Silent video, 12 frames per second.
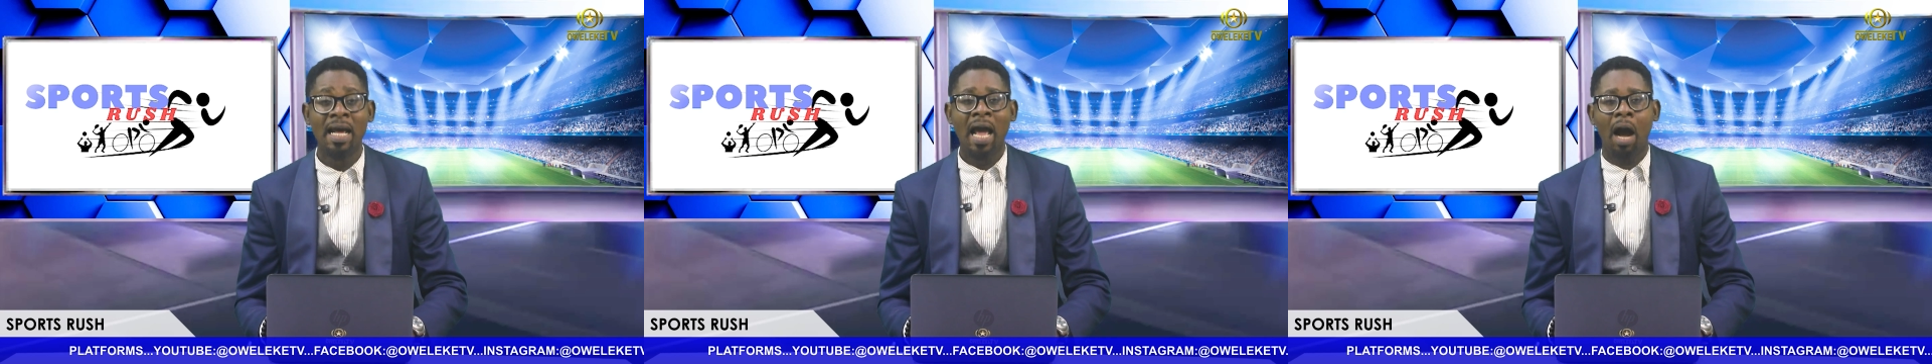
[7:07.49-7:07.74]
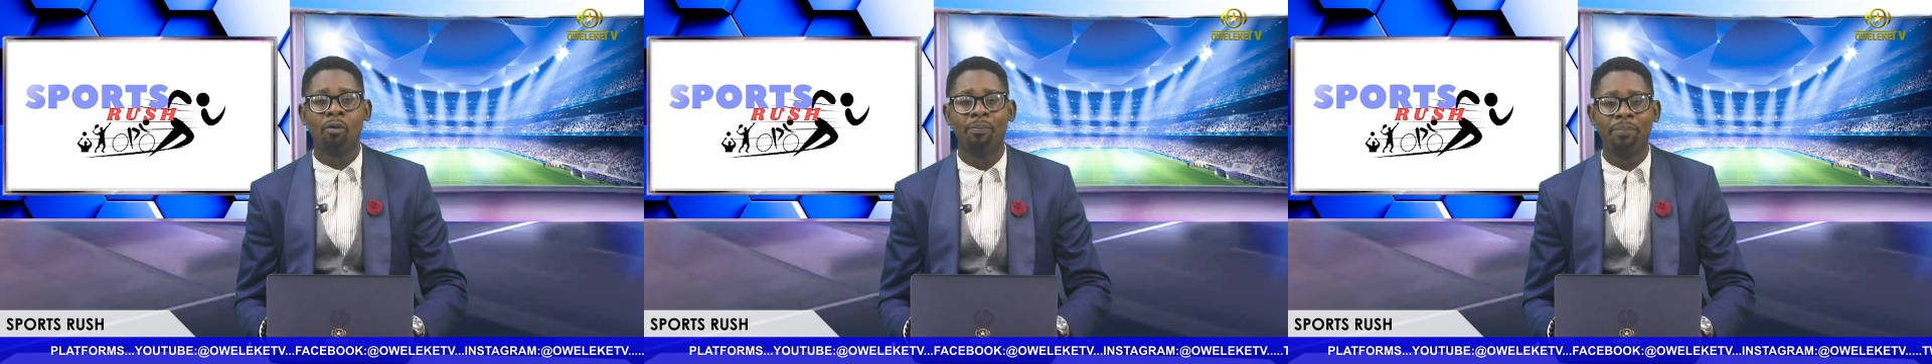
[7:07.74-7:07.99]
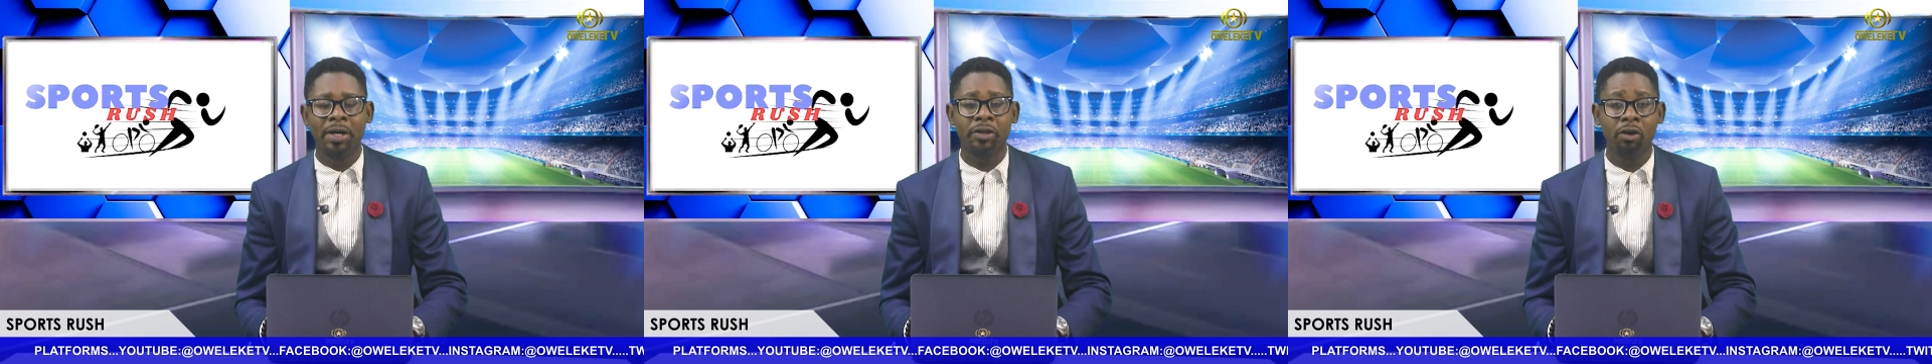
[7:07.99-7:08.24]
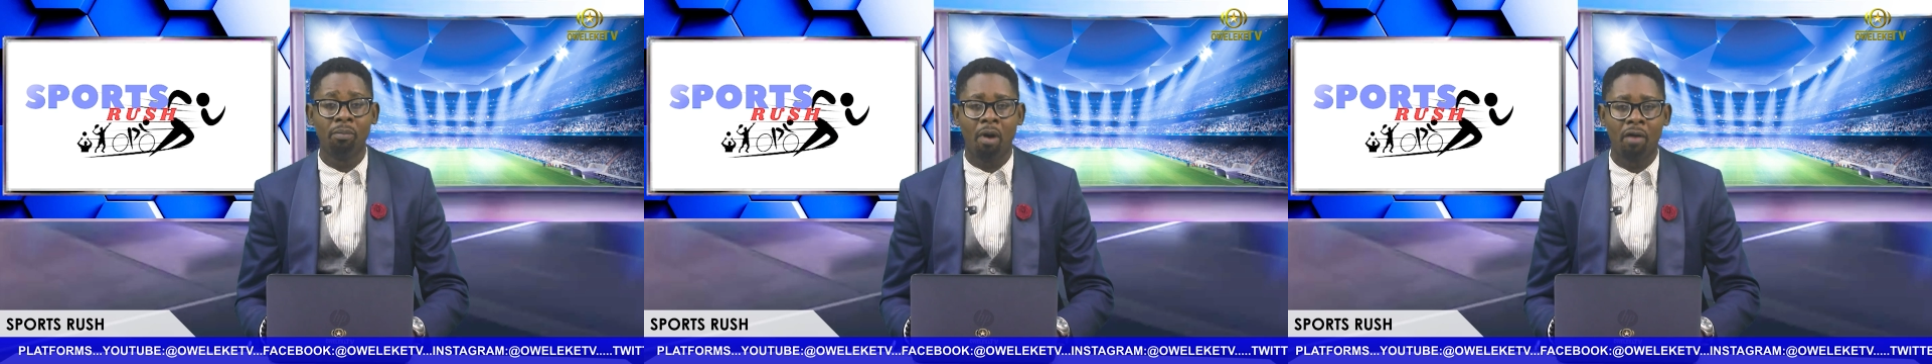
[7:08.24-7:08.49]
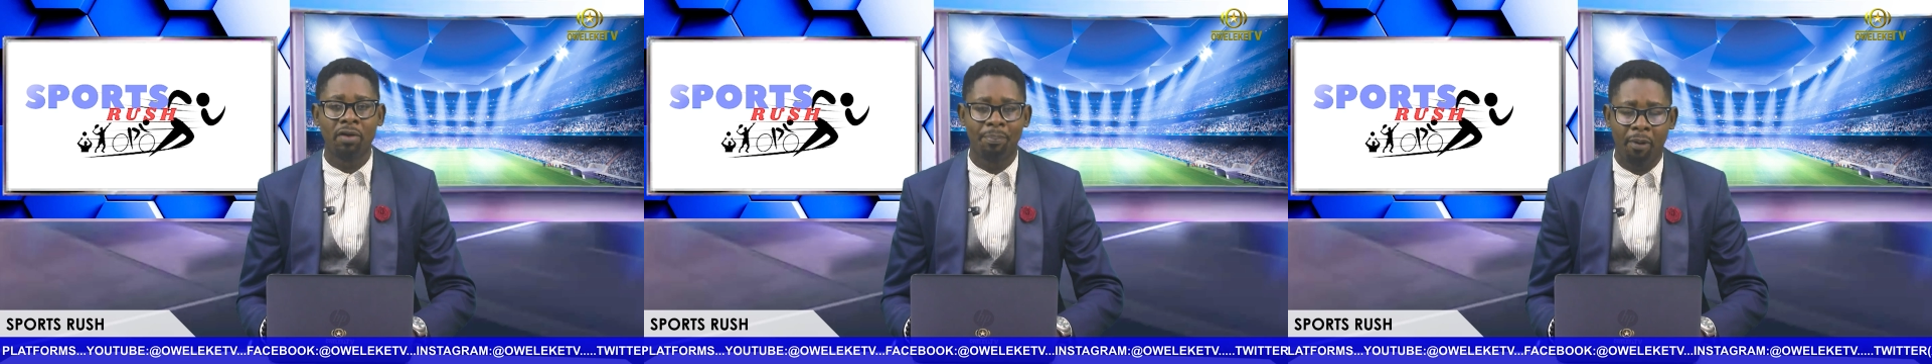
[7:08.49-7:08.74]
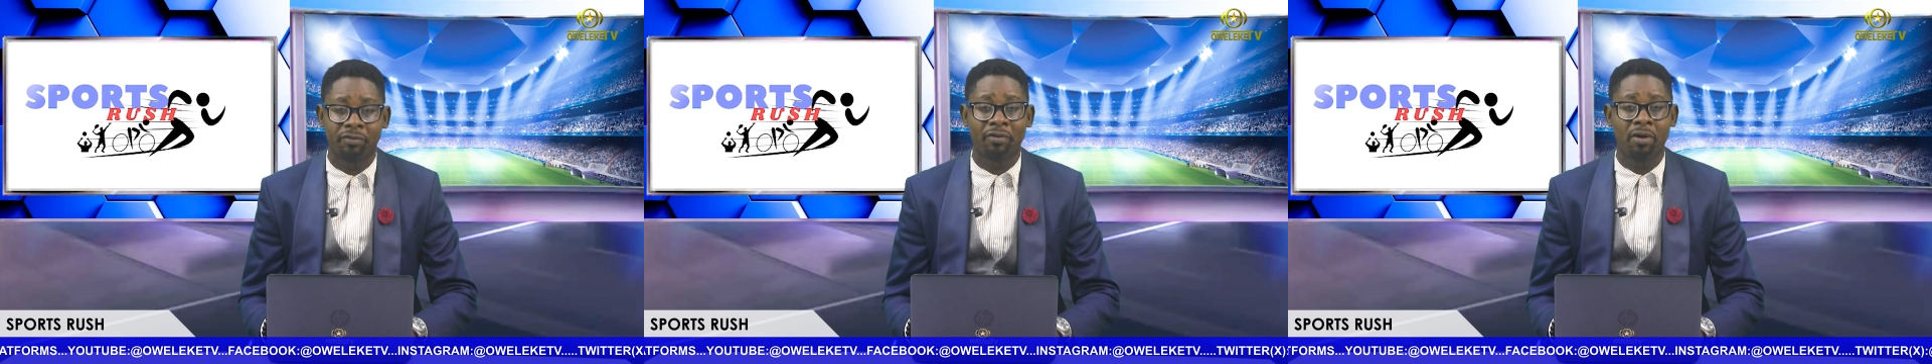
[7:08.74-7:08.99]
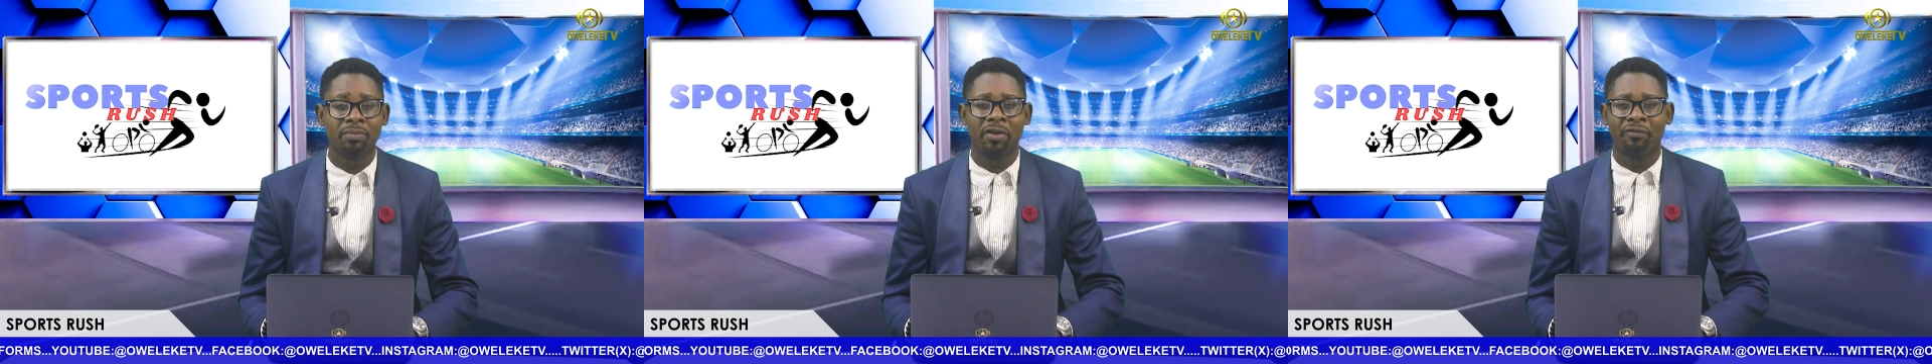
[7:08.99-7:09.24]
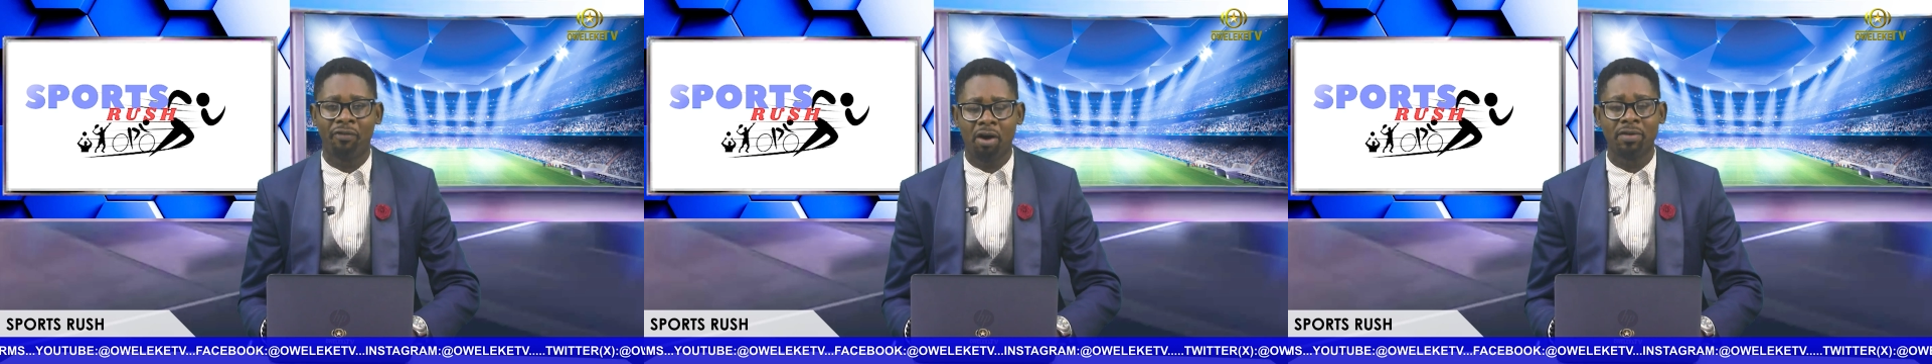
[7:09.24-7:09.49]
and we'll bring you more report from the
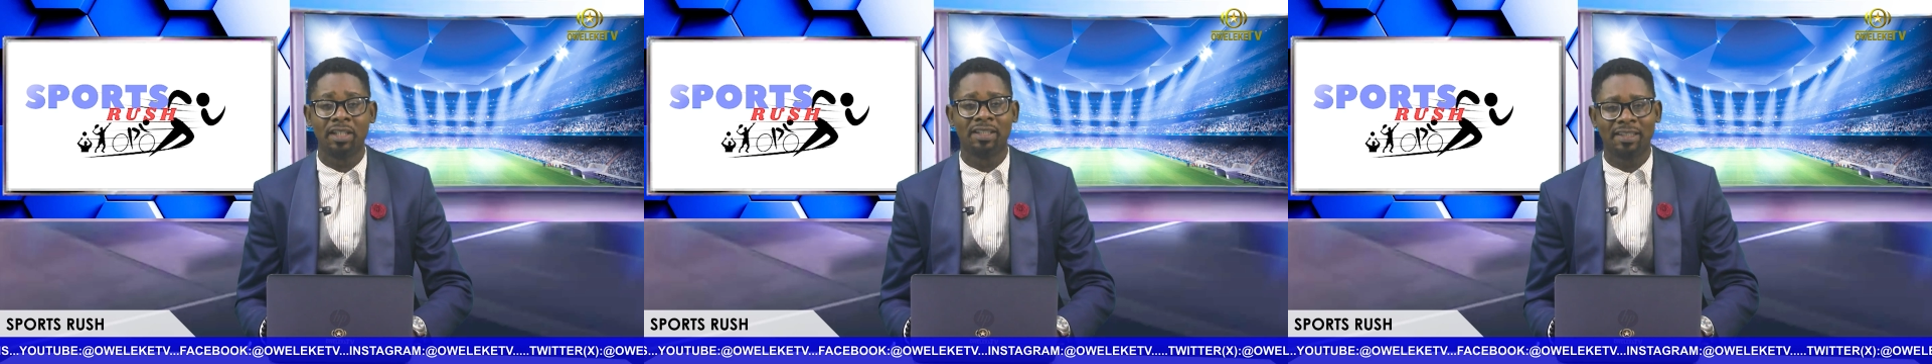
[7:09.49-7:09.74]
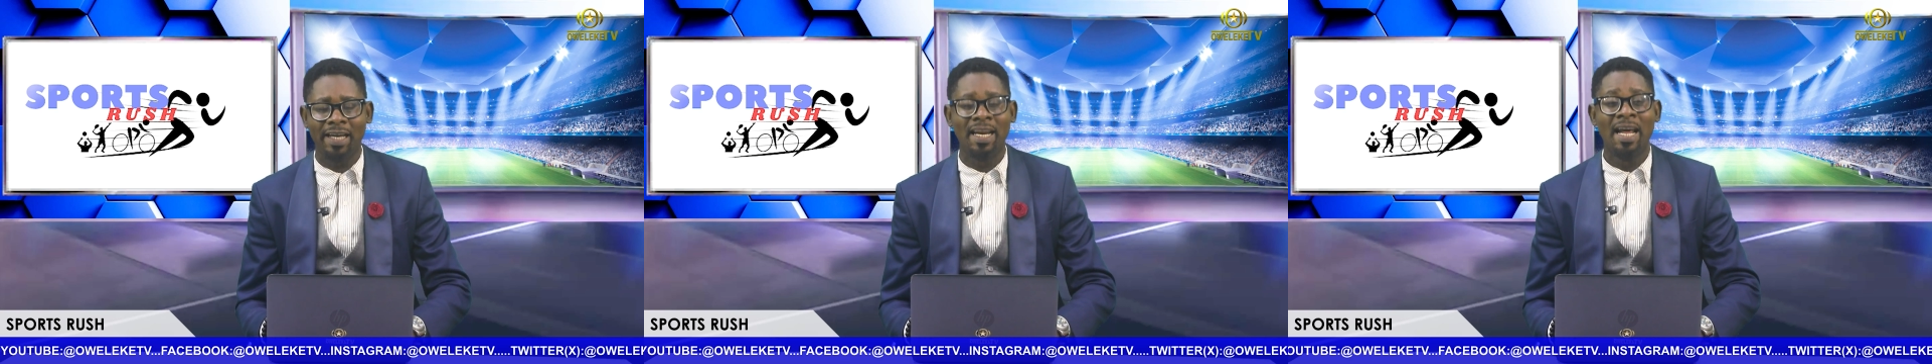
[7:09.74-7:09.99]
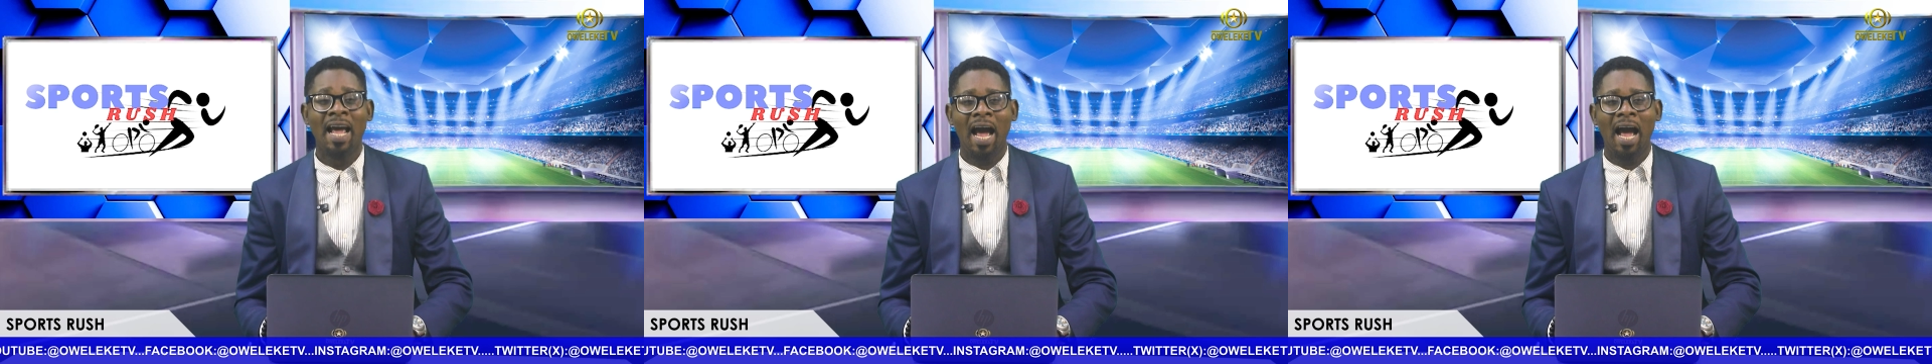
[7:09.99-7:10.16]
foreign scene